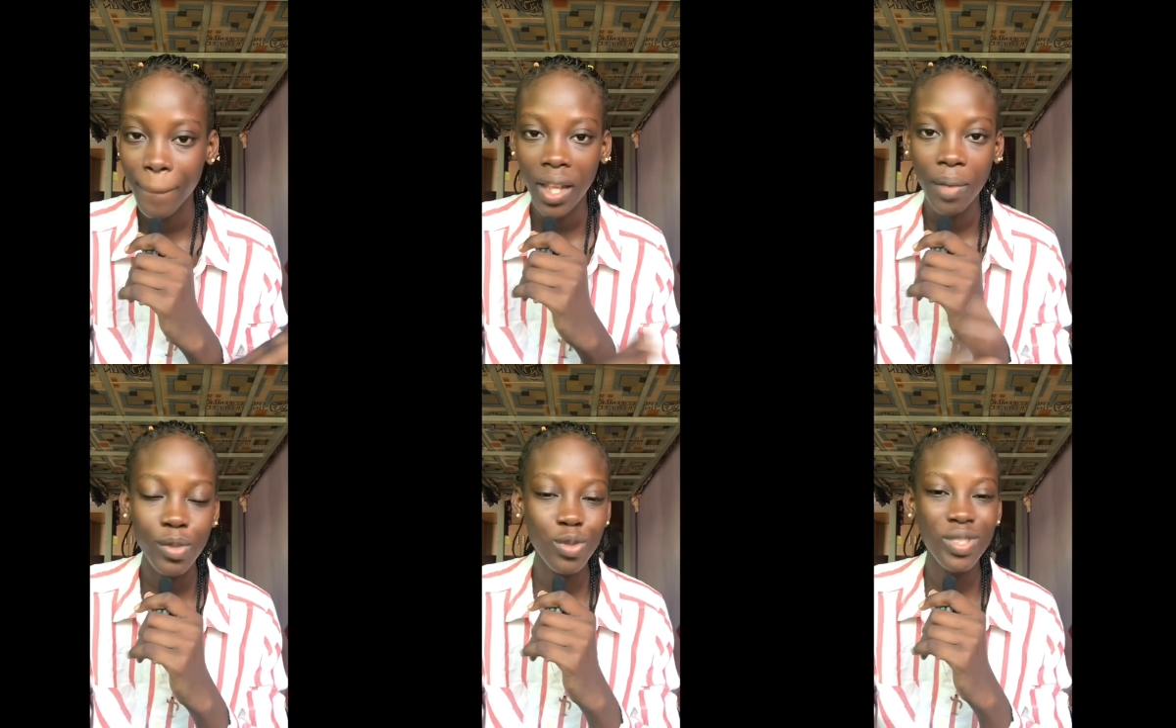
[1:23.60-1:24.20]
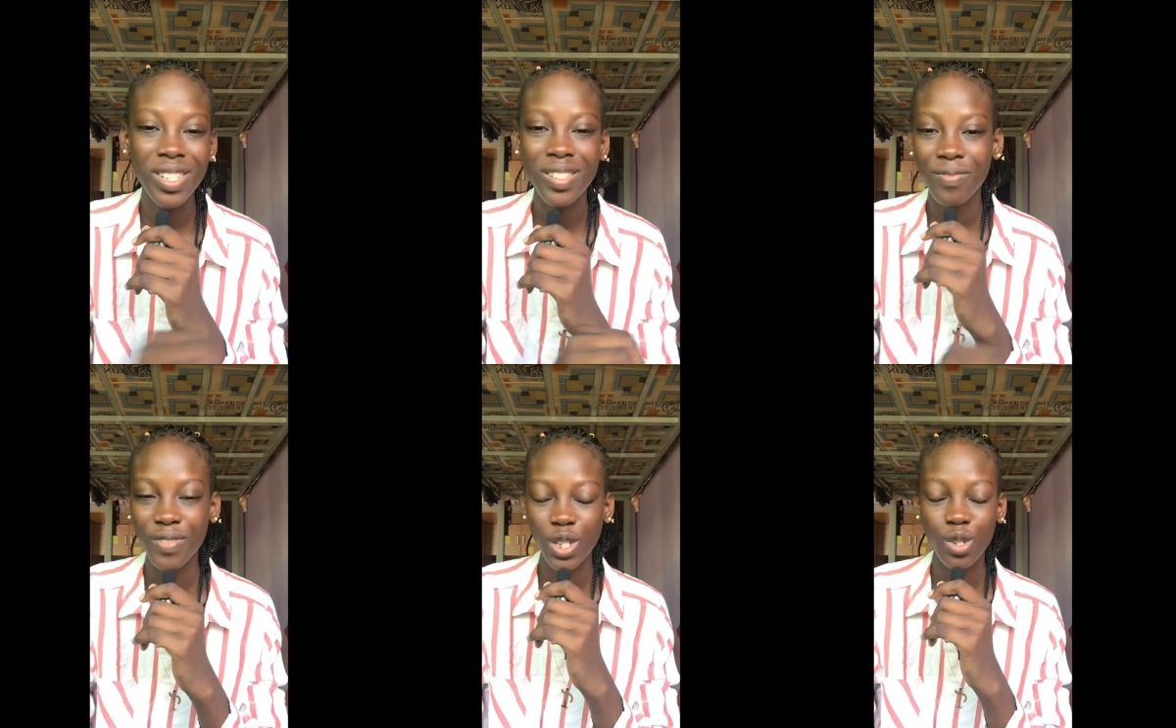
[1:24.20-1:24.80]
Music,
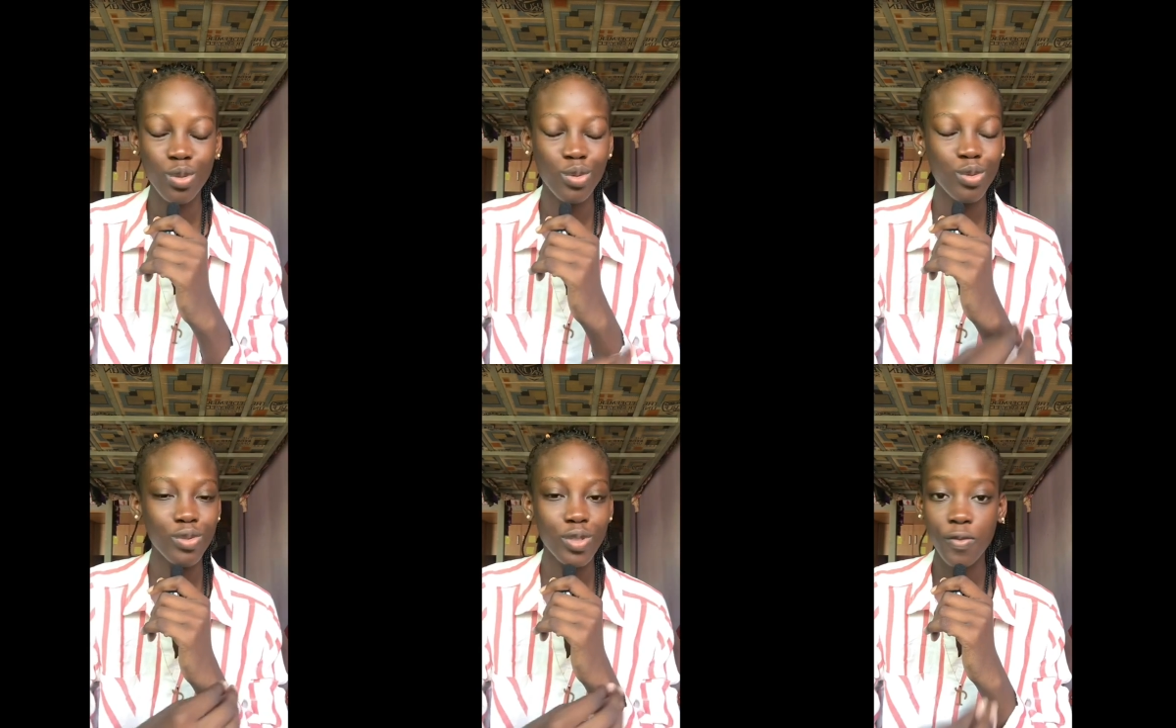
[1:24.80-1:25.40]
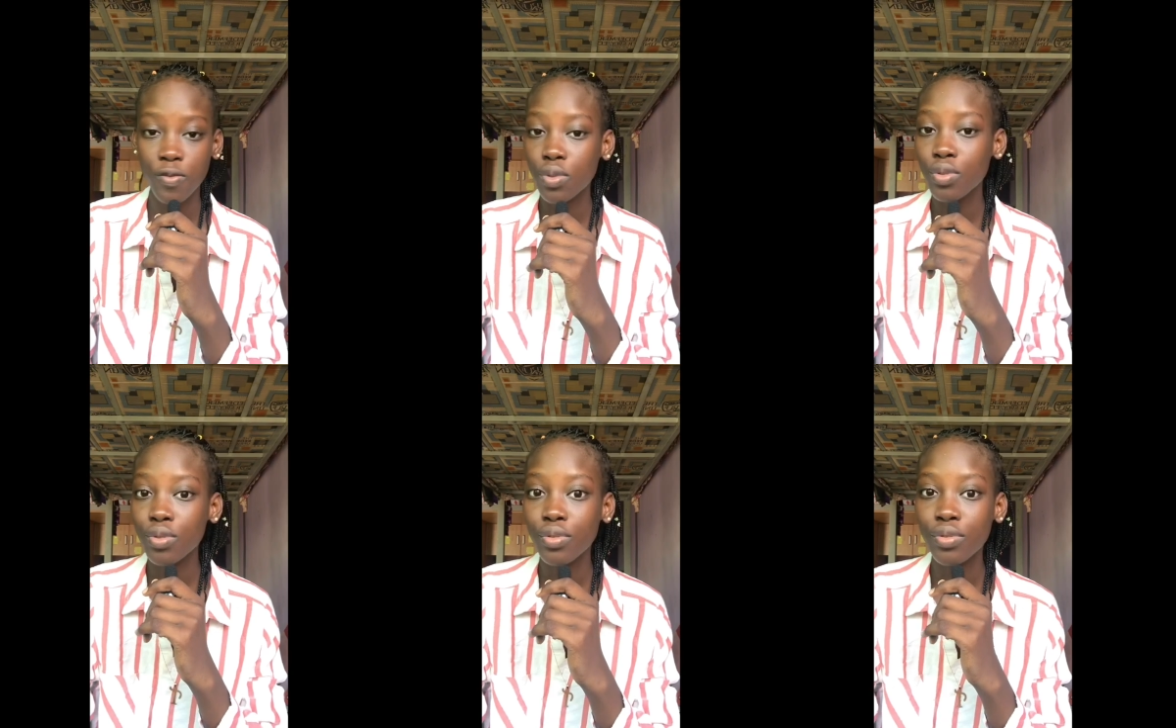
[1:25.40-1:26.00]
videos,
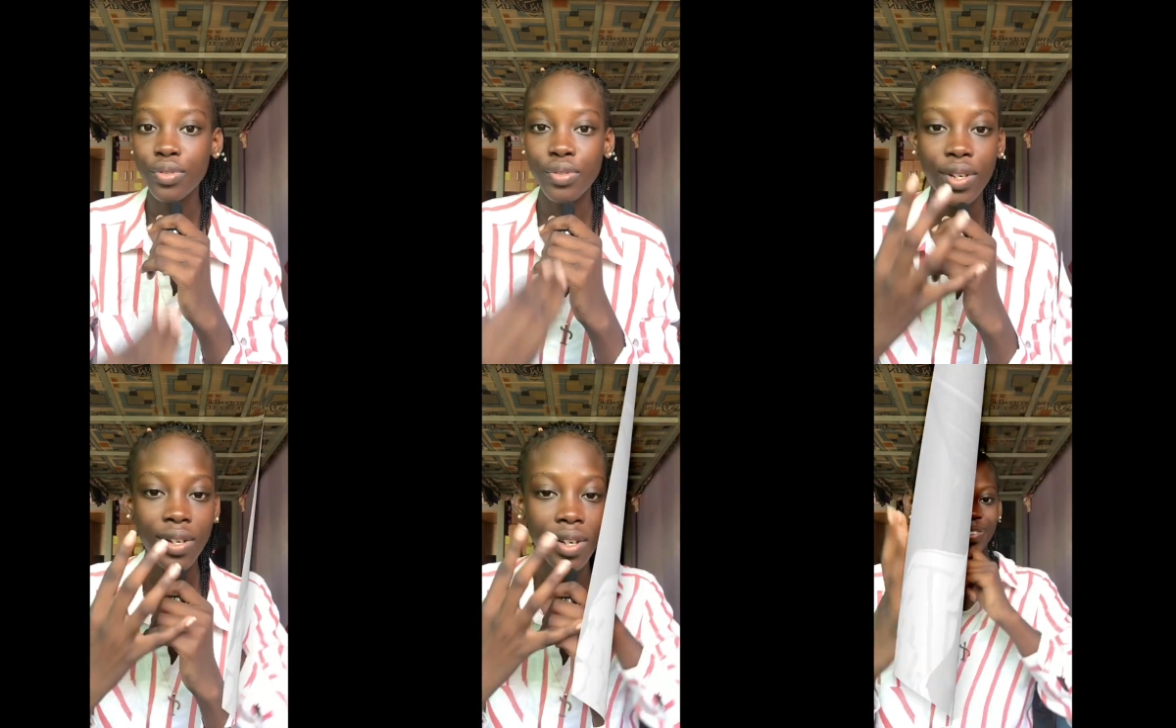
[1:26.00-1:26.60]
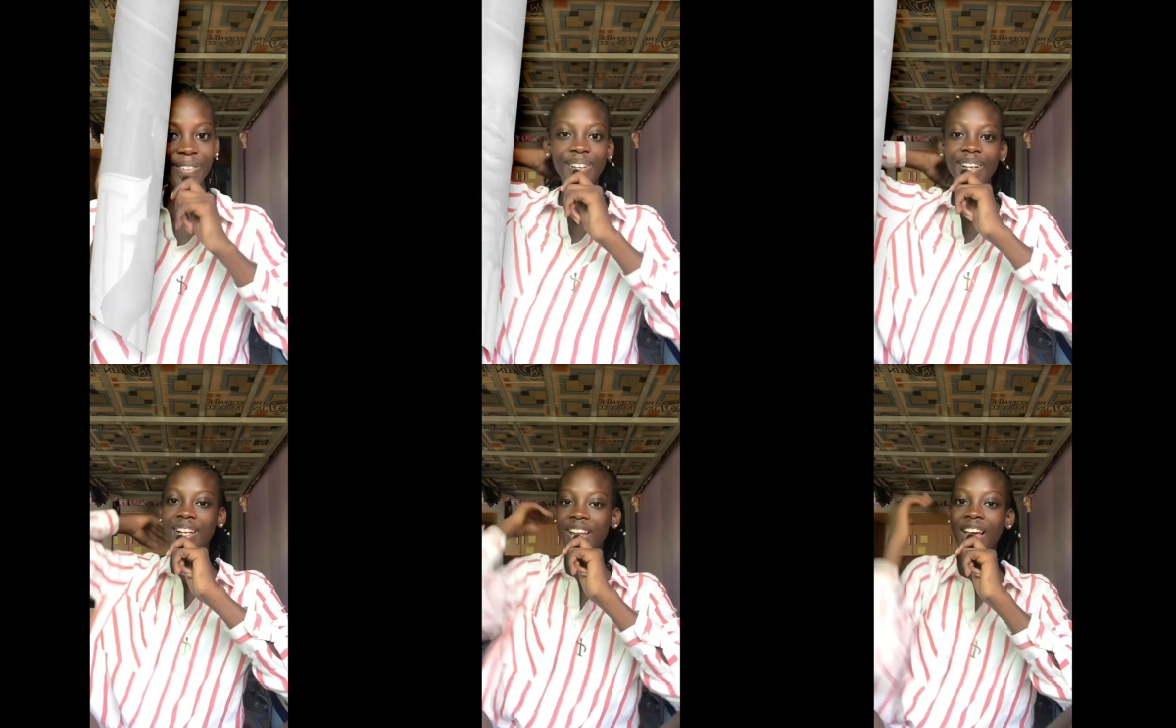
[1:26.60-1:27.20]
food. So,
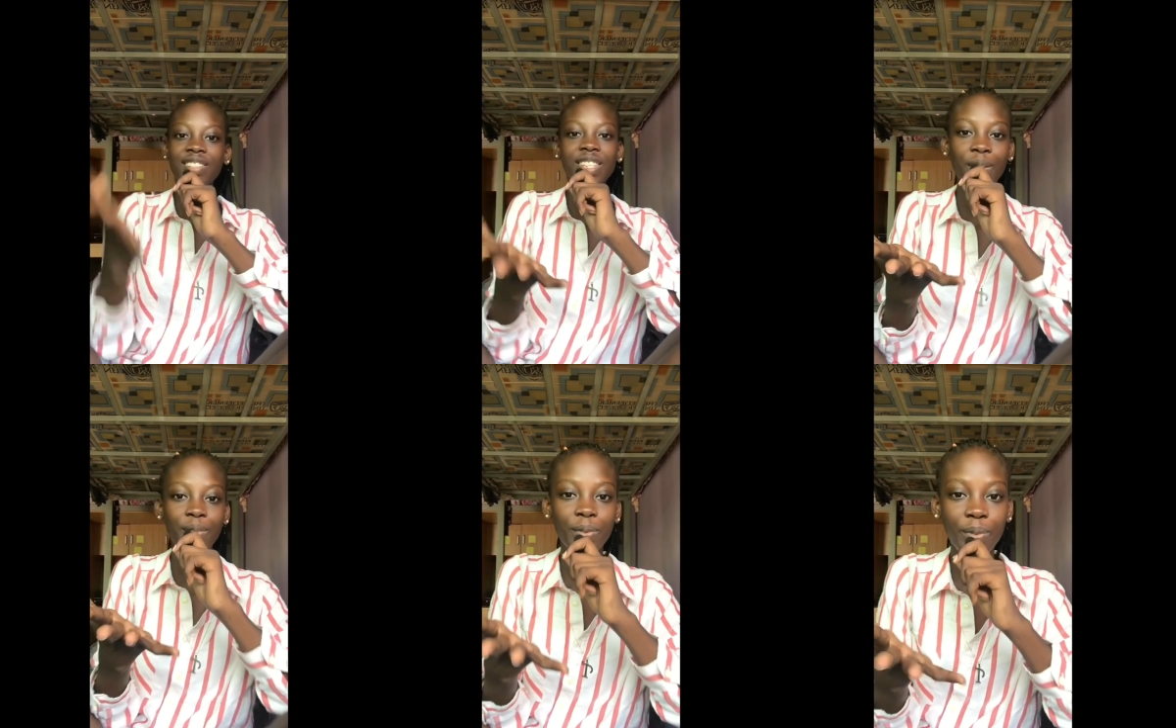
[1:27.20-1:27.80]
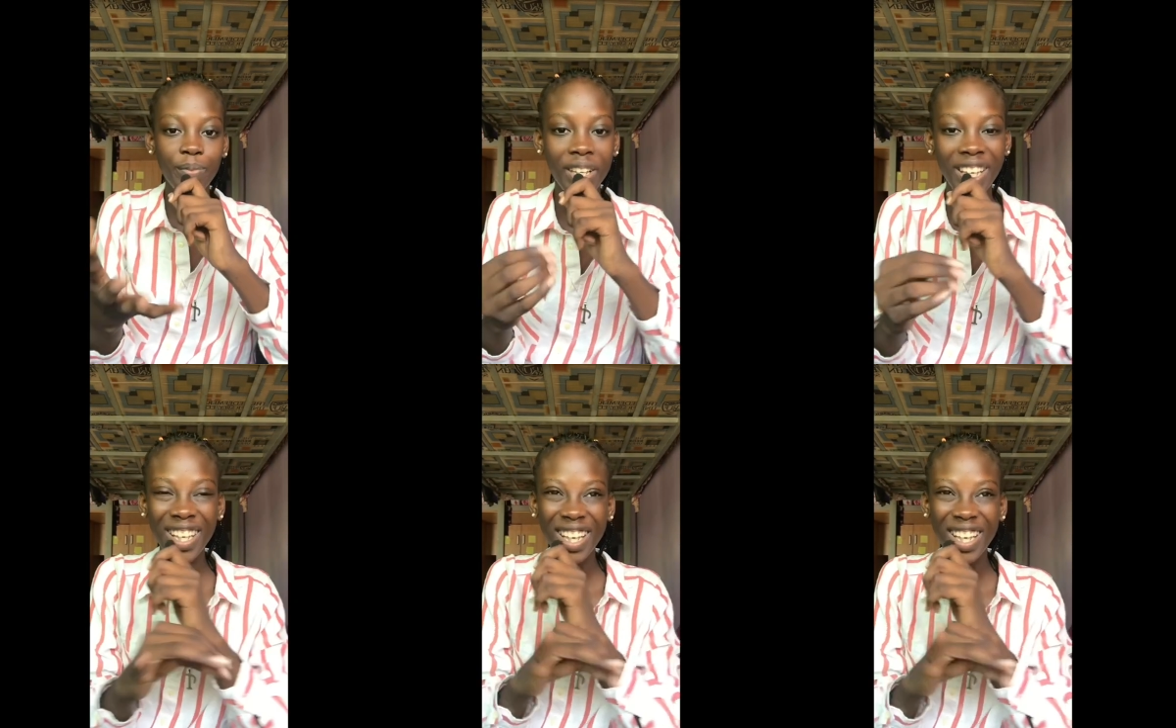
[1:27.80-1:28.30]
Lifestyle with me.